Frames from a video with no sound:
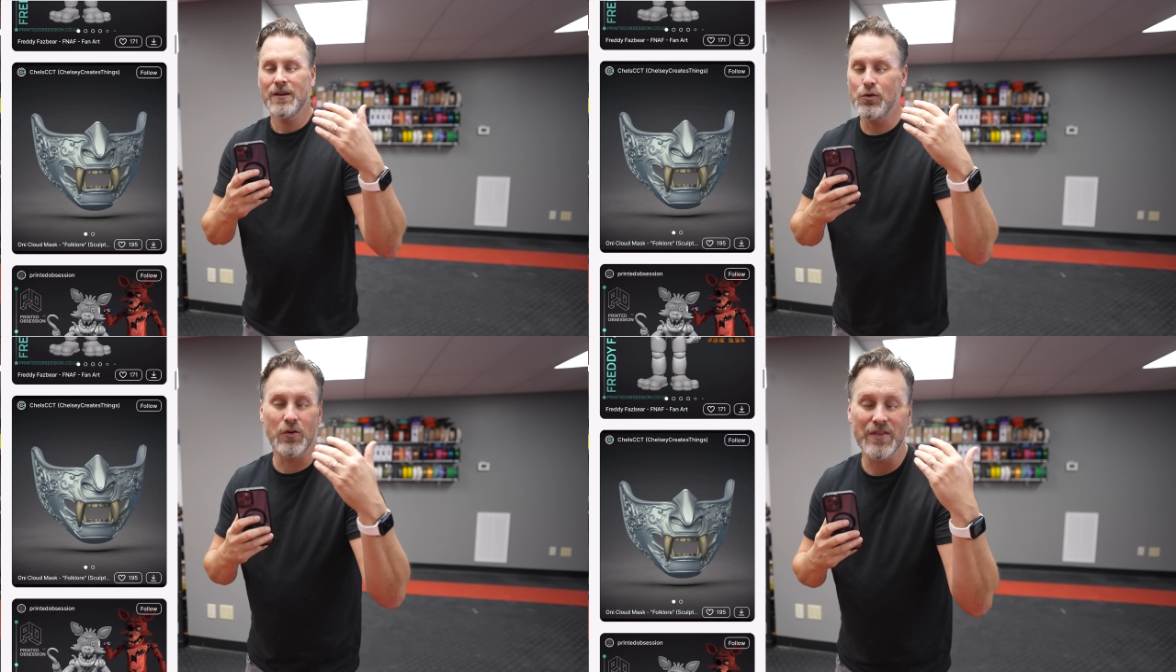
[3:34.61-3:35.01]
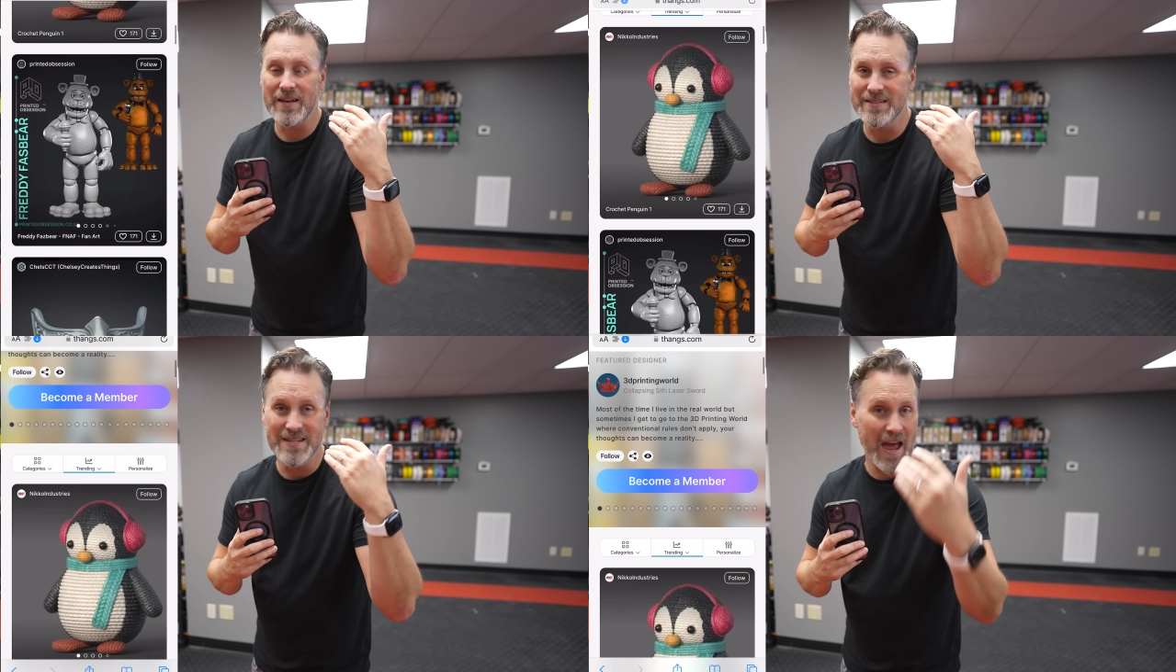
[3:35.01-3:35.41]
You can
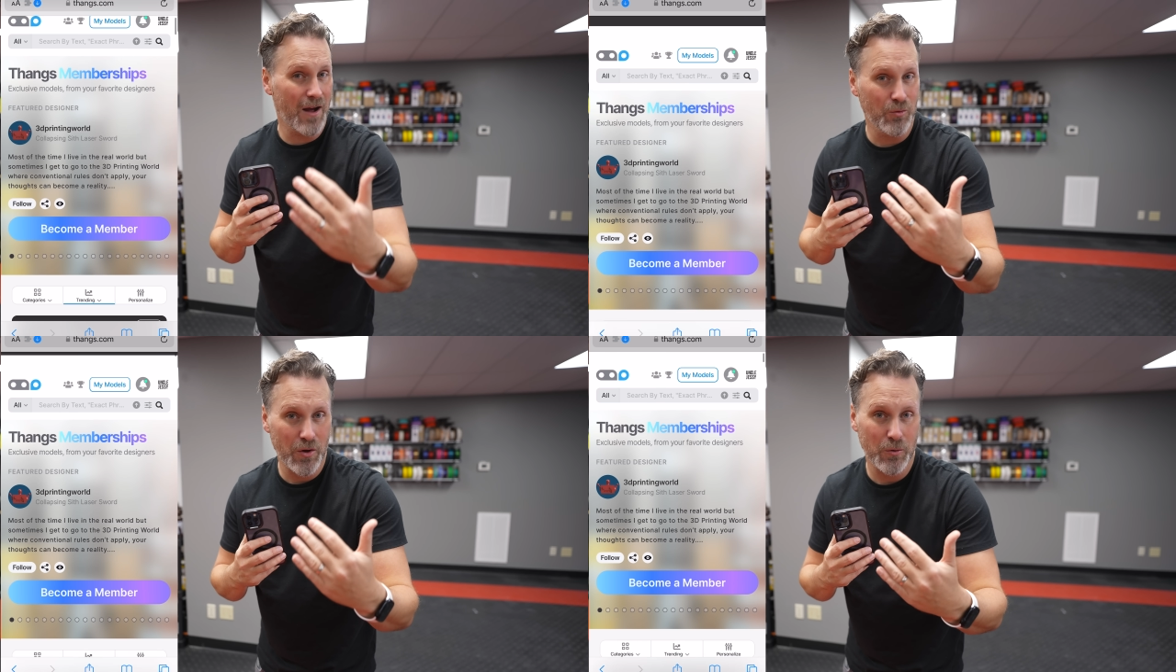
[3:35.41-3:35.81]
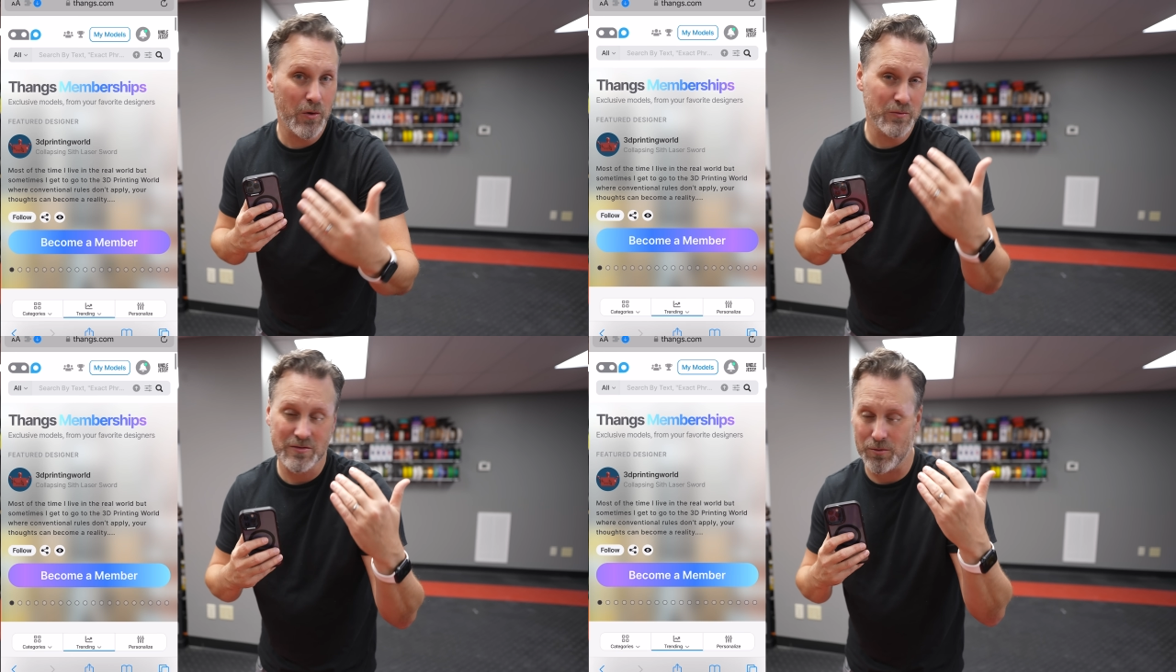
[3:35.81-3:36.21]
then download
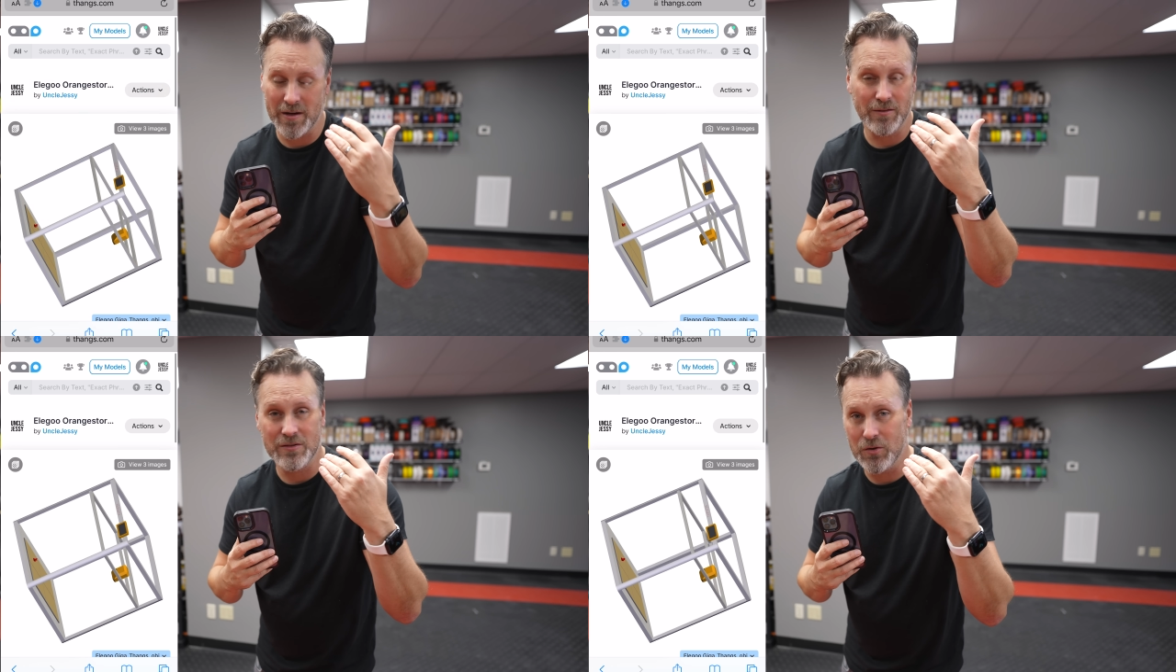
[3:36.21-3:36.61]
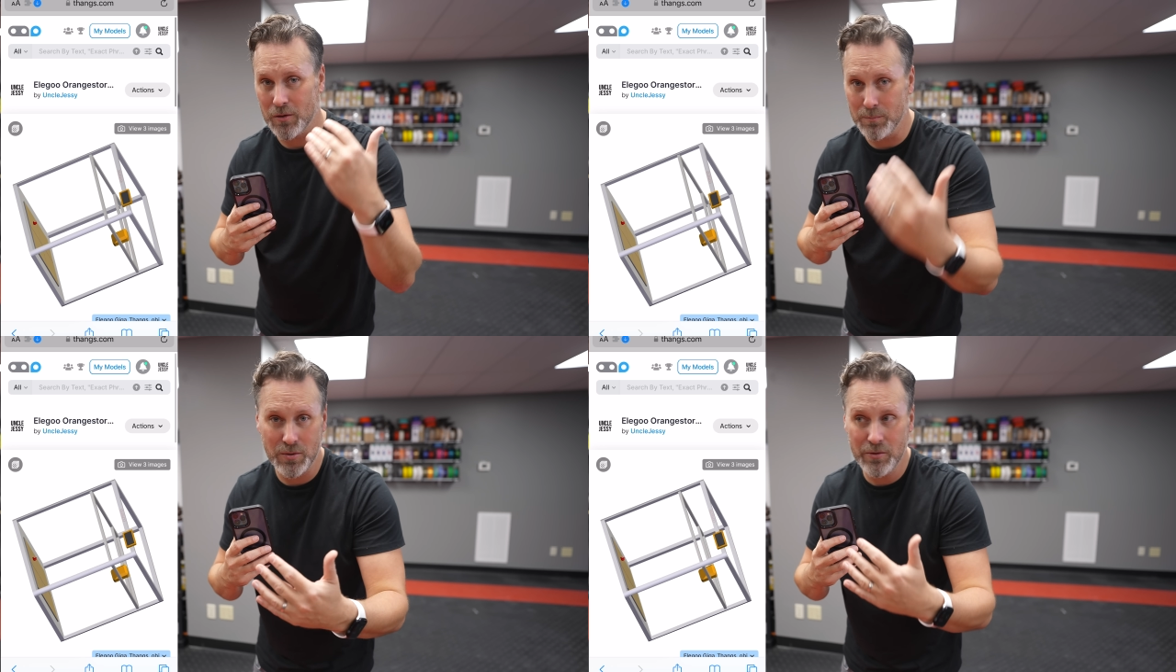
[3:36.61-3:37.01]
those directly to your
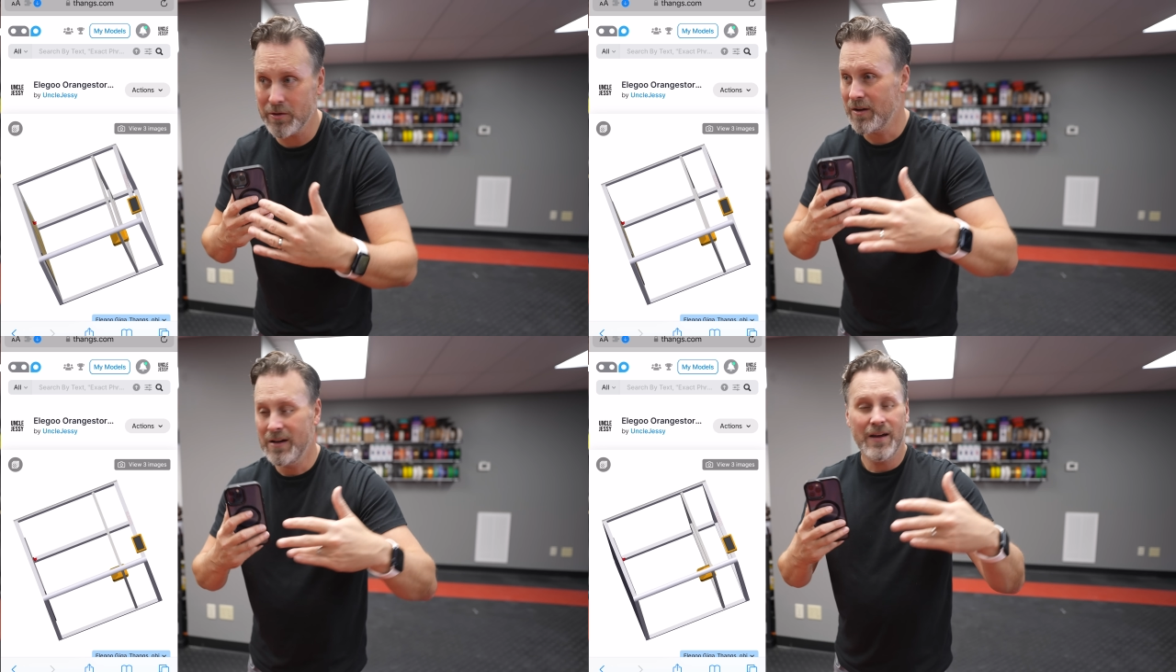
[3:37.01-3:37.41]
computer.